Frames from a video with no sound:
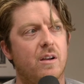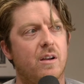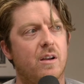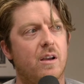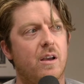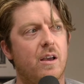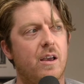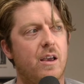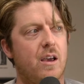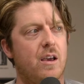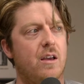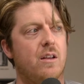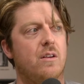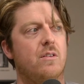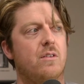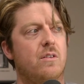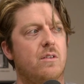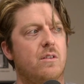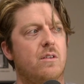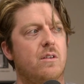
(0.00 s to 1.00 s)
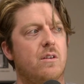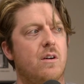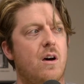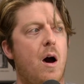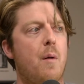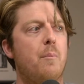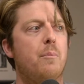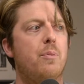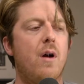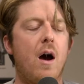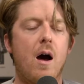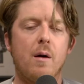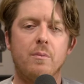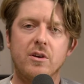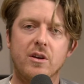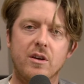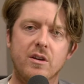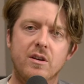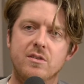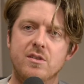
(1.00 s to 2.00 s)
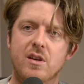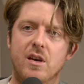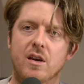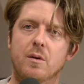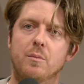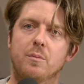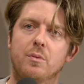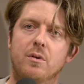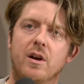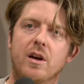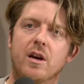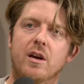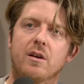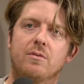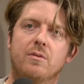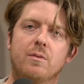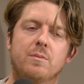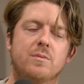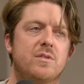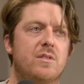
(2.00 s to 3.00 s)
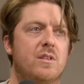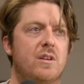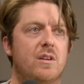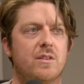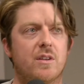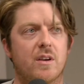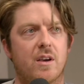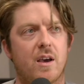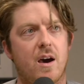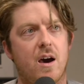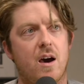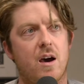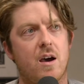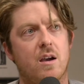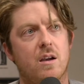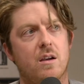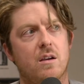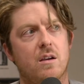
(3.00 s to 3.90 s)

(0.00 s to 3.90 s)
and I'm probably going to take a break from seeing the guy